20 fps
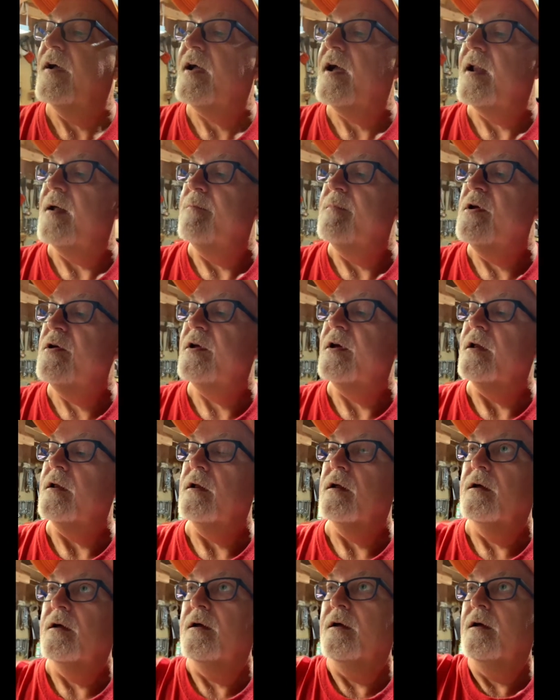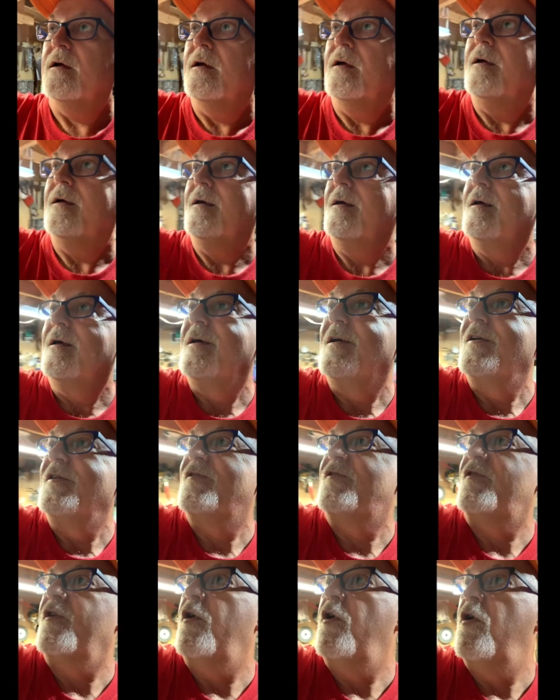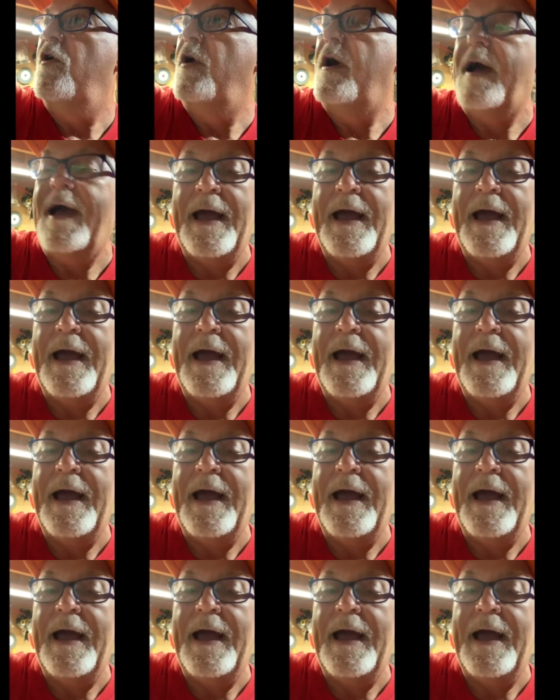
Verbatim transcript: gotta mute it. So